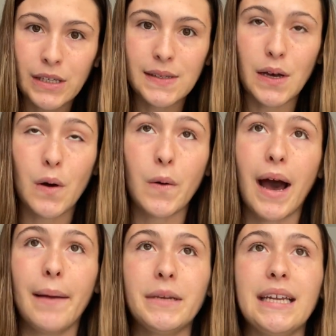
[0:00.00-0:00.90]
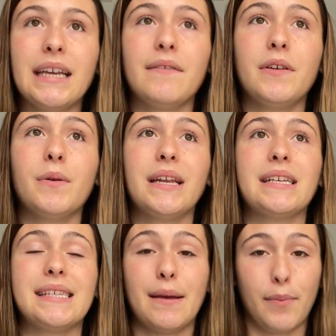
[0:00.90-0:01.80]
So I'm going to give you an
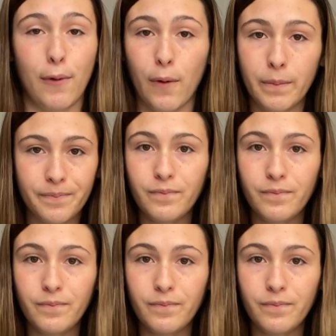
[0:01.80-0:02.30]
example